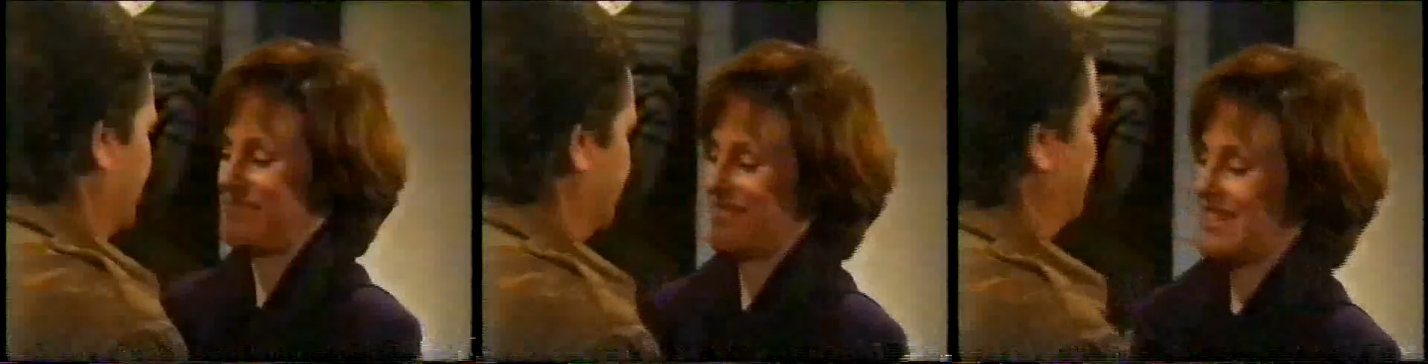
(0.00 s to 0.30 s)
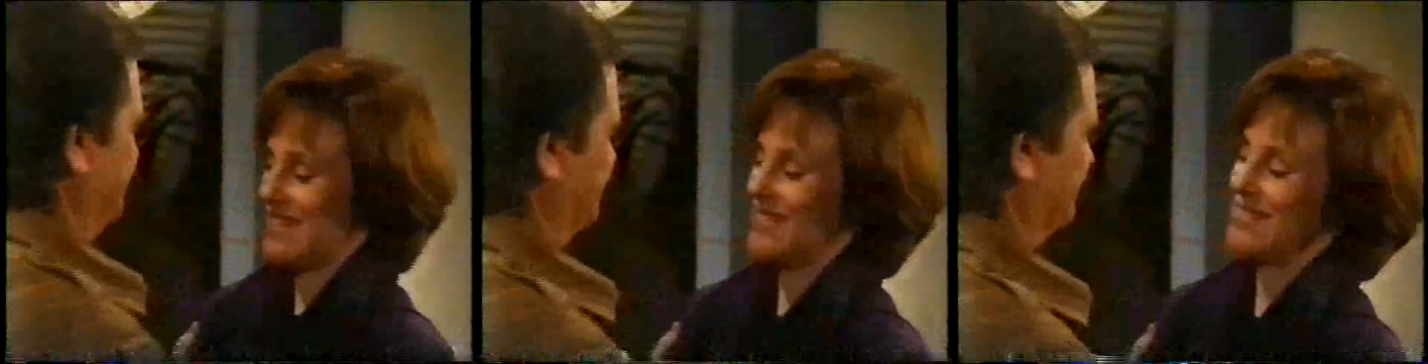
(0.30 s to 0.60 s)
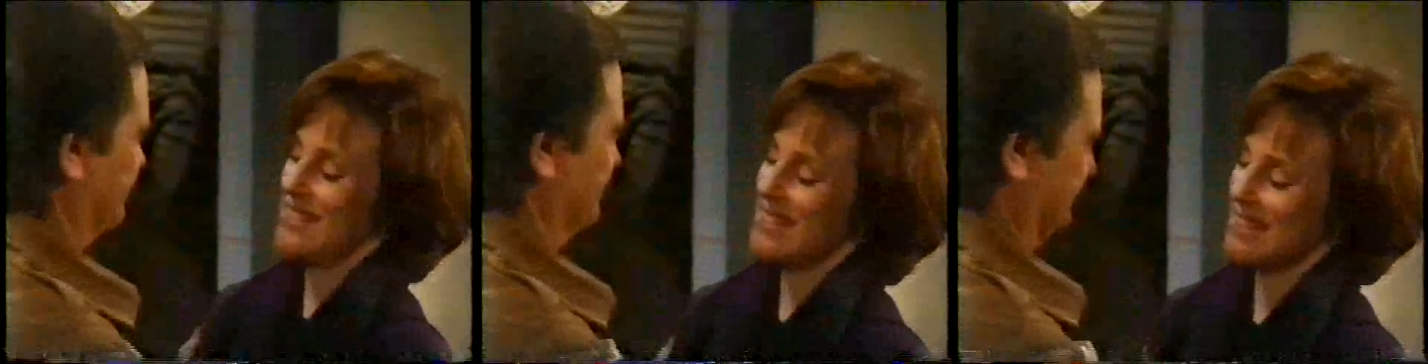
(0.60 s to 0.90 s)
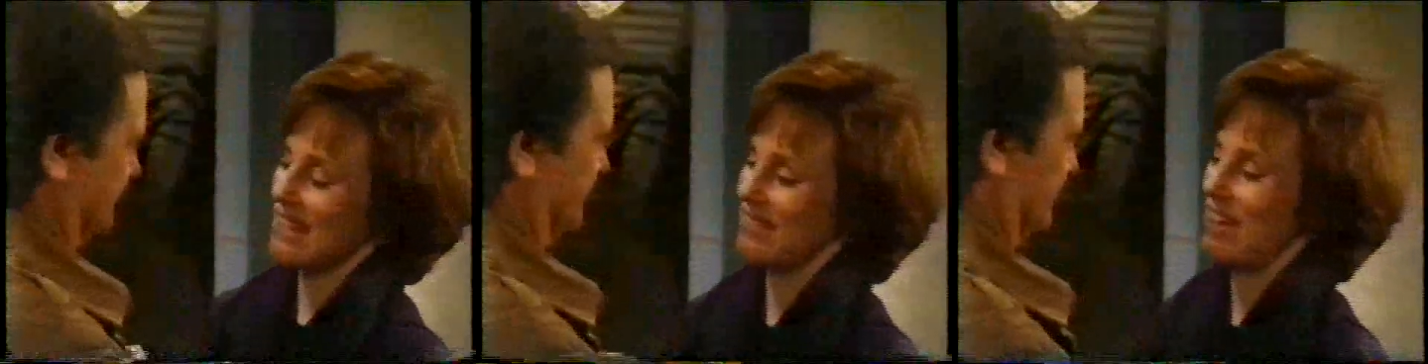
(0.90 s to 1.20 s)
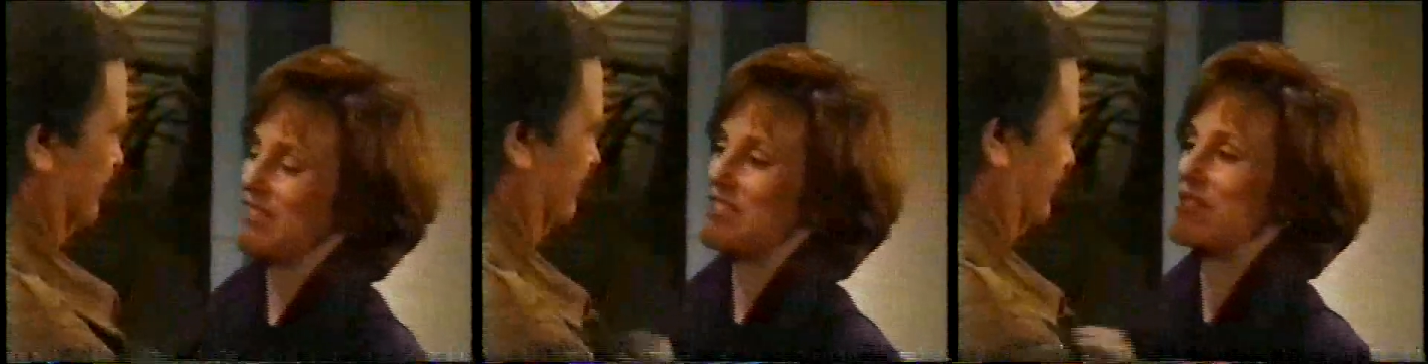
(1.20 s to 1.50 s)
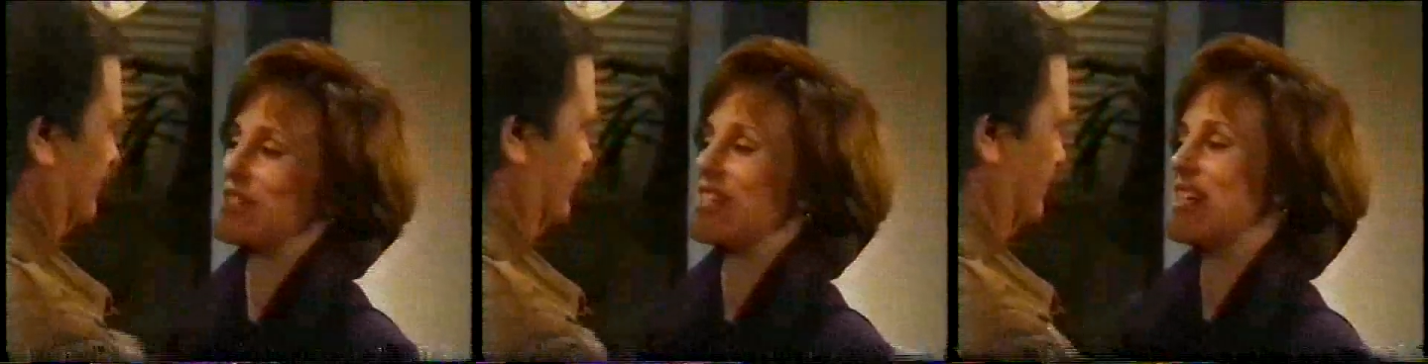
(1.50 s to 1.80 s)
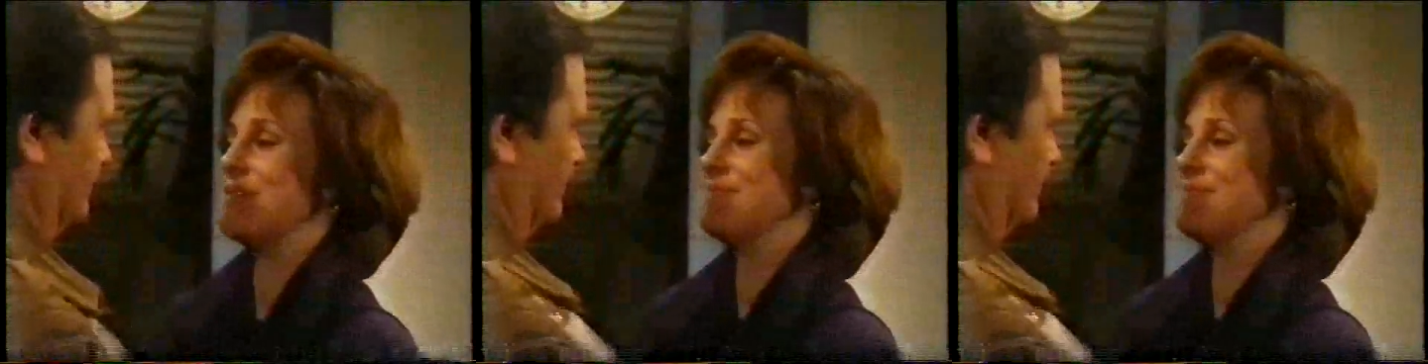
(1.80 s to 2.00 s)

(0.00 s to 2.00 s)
Yeah, he'll sell her out in no time.